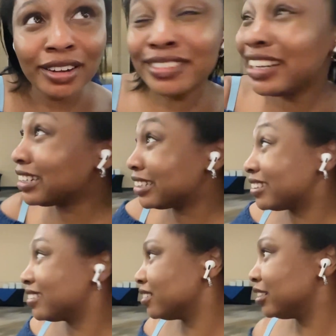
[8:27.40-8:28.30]
Like, this,
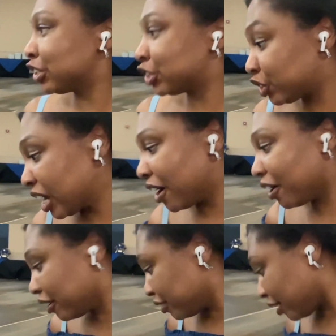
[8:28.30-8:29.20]
this
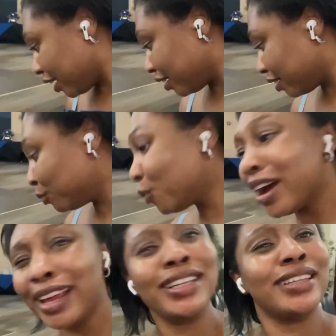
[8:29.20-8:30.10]
chair, like,
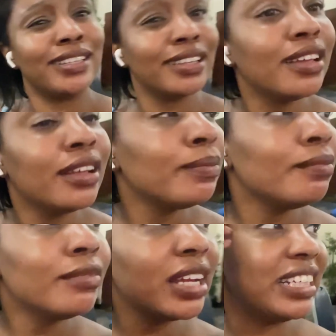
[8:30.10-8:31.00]
what?
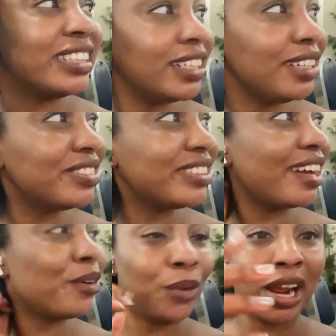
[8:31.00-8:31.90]
It seems like
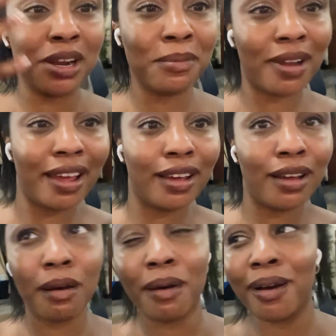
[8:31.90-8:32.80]
random, like,
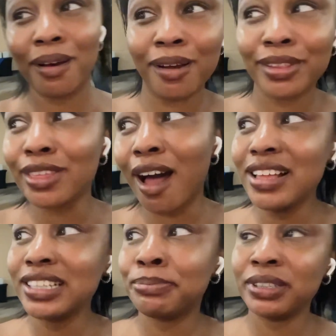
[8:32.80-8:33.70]
uh,
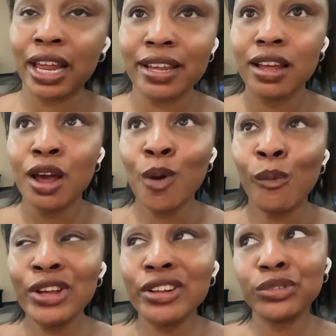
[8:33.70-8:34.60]
thoughts, but like,
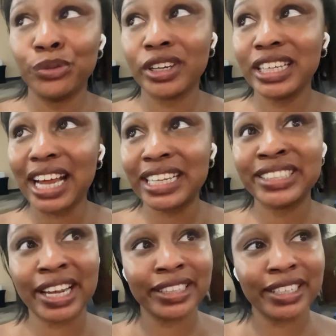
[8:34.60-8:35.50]
when you just really
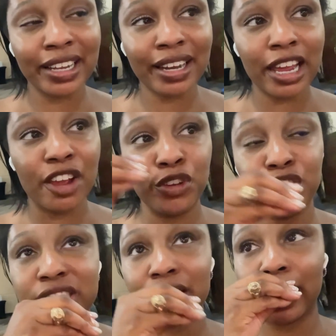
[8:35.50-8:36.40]
dissect it, like, if you
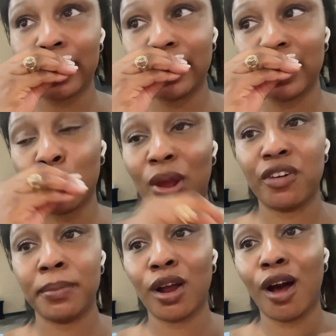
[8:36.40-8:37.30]
just like get away
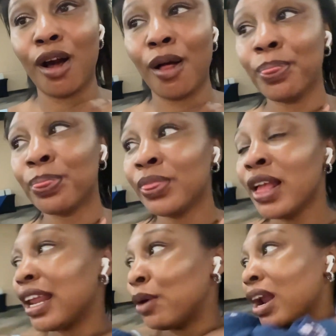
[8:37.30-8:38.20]
from it all,
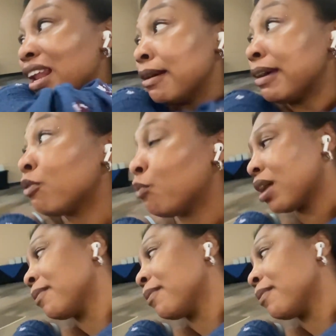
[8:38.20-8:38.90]
like, when I like, when I'm